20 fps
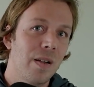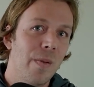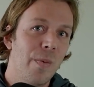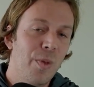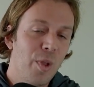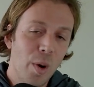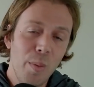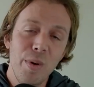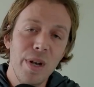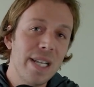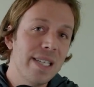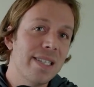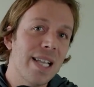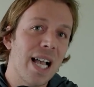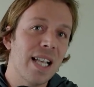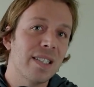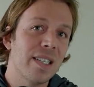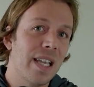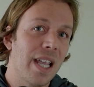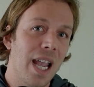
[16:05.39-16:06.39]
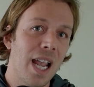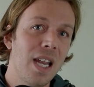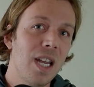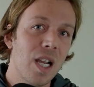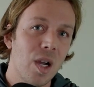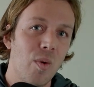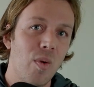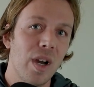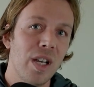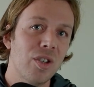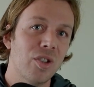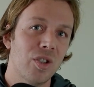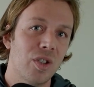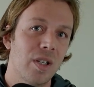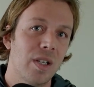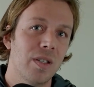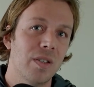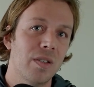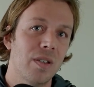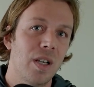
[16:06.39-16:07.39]
Nobody is asking any
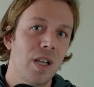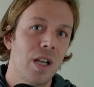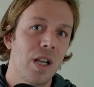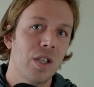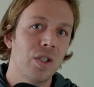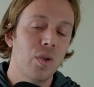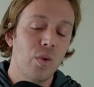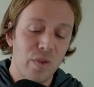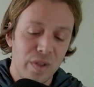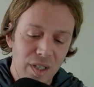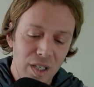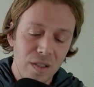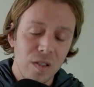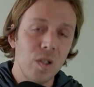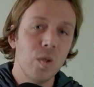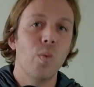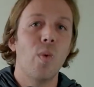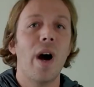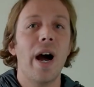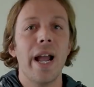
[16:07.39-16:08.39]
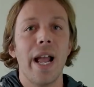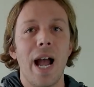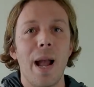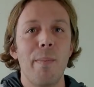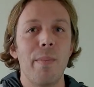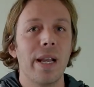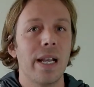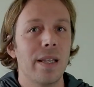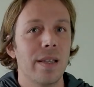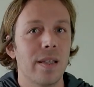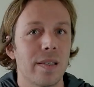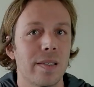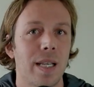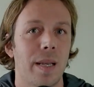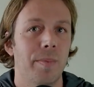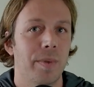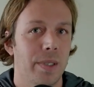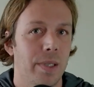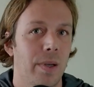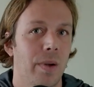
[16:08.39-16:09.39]
questions. So this is why I'm making this
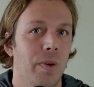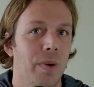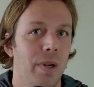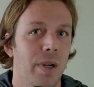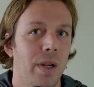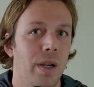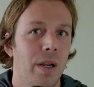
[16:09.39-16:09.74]
episode.